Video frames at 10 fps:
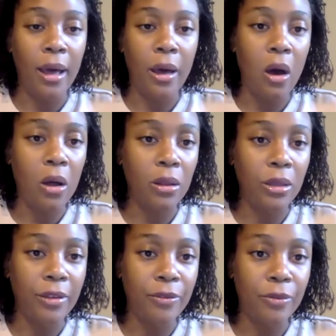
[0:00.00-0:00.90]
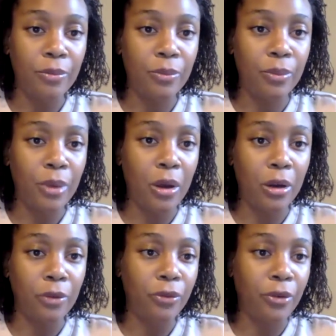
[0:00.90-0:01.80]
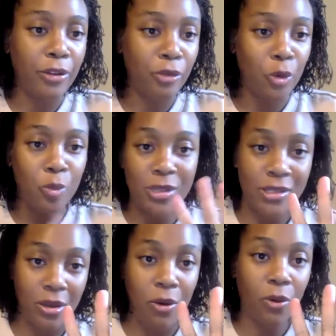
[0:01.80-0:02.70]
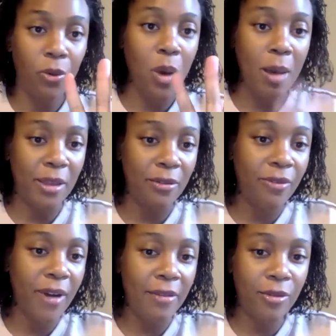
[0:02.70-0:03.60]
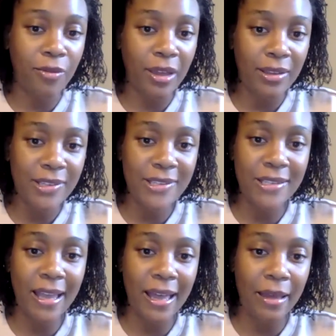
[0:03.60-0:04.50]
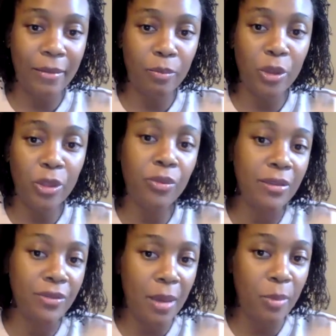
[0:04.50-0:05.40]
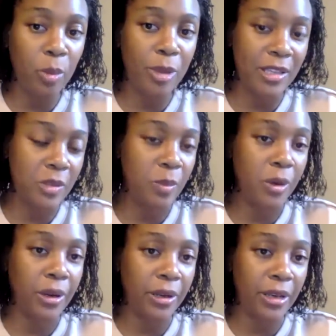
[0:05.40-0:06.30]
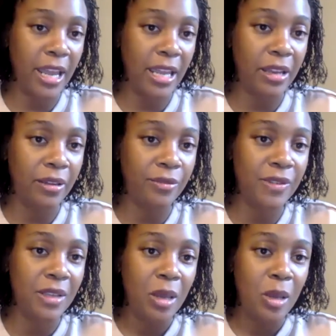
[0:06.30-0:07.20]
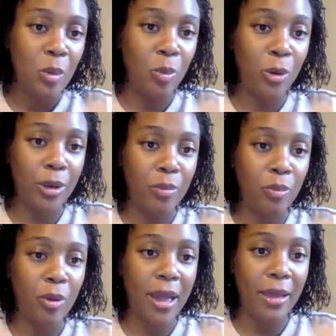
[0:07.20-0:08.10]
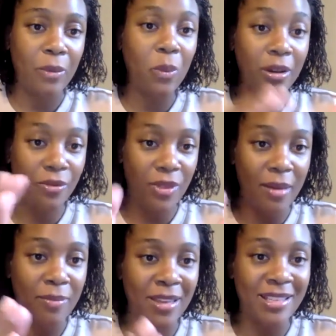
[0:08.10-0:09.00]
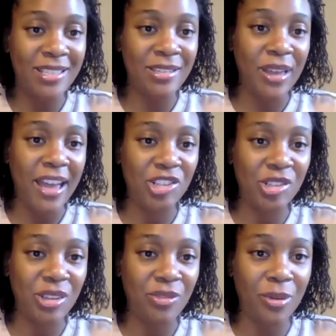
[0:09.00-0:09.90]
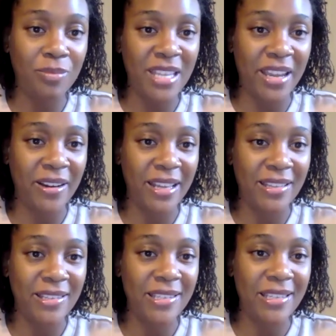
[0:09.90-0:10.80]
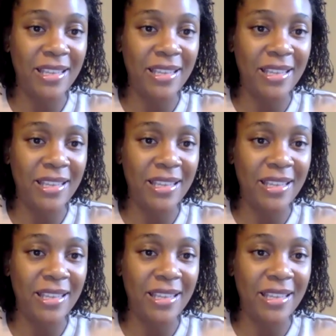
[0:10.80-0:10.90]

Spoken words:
all of our friend group, it's a whole whopping 5 of us, but 3 of them are Pittsburgh natives, born and bred. One of them is actually from Daren's